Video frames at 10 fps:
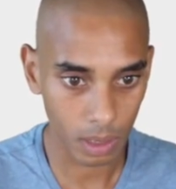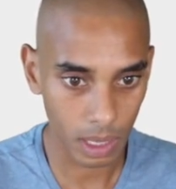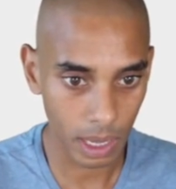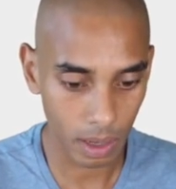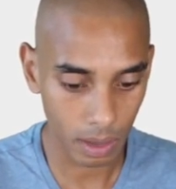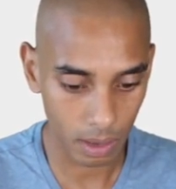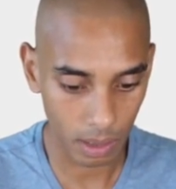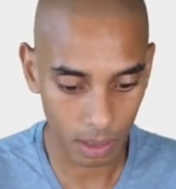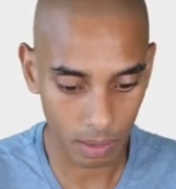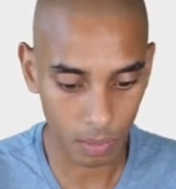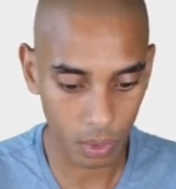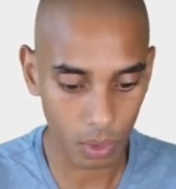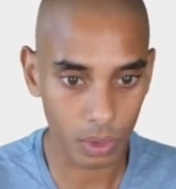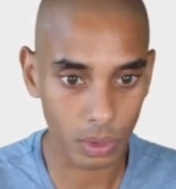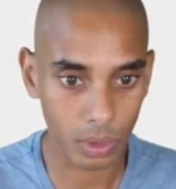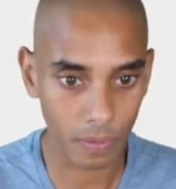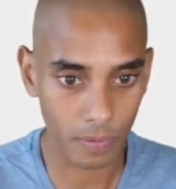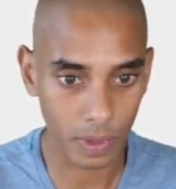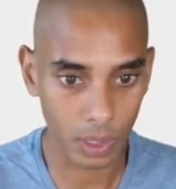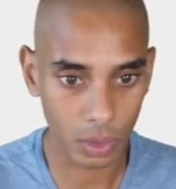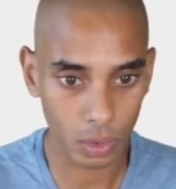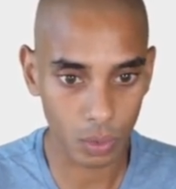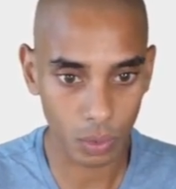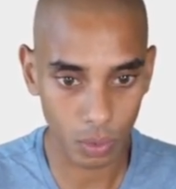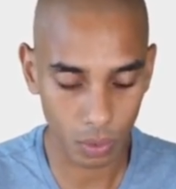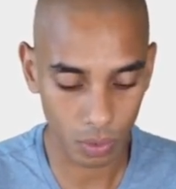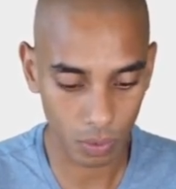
cloud import visual